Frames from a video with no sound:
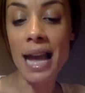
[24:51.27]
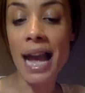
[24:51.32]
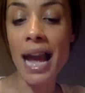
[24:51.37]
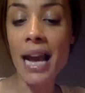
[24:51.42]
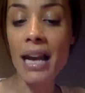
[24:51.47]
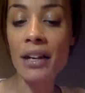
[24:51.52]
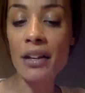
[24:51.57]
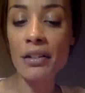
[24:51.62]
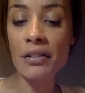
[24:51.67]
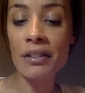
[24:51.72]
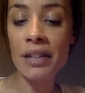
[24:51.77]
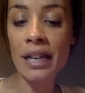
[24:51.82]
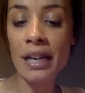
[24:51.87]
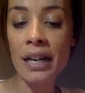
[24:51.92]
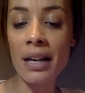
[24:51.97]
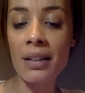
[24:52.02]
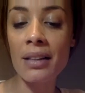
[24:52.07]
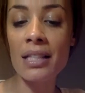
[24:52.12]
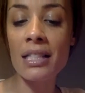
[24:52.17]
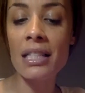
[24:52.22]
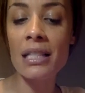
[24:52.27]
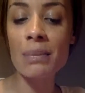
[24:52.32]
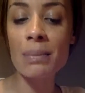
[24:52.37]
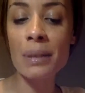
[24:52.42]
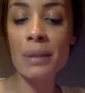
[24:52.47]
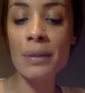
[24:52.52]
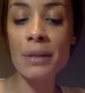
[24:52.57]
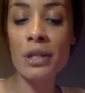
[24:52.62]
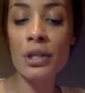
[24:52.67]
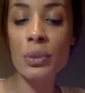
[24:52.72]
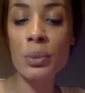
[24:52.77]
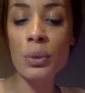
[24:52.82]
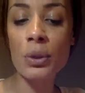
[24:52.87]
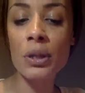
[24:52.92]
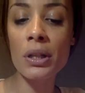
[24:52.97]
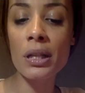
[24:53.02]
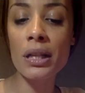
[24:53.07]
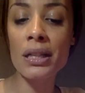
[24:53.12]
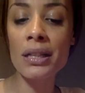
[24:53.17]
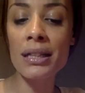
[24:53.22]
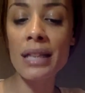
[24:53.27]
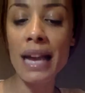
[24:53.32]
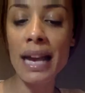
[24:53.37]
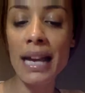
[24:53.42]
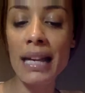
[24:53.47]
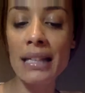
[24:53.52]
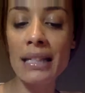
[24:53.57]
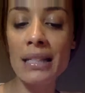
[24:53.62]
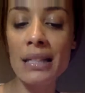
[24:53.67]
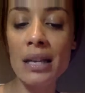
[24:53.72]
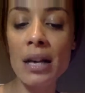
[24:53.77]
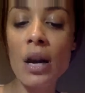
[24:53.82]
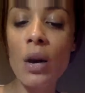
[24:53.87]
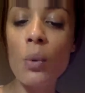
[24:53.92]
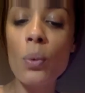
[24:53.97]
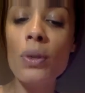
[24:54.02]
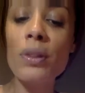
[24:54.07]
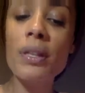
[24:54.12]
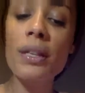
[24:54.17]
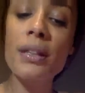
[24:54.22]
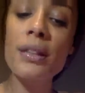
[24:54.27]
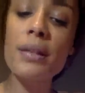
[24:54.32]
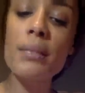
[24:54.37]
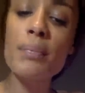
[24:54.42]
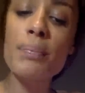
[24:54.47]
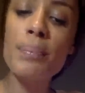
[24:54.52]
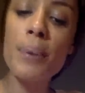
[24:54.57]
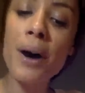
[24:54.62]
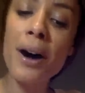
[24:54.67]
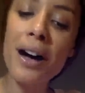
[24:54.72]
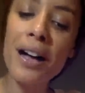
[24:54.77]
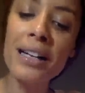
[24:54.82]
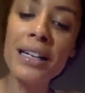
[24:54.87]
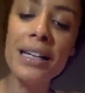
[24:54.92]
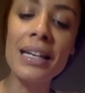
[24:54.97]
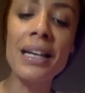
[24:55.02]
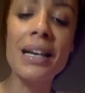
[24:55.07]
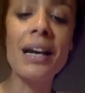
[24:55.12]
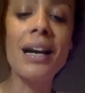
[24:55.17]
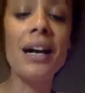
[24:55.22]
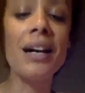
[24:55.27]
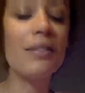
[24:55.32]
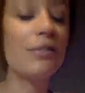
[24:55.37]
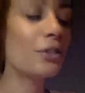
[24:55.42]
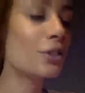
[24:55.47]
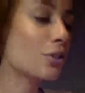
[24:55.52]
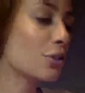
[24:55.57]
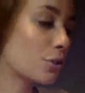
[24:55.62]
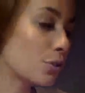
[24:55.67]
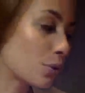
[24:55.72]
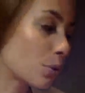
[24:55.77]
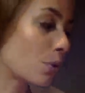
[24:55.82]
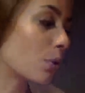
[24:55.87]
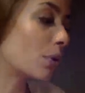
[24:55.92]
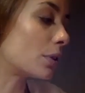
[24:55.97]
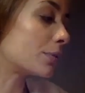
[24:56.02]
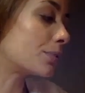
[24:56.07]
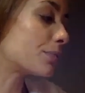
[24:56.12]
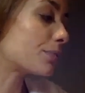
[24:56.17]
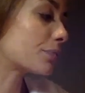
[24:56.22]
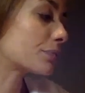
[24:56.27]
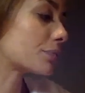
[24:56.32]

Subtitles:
anchoring the spiritual light within the body of your soul.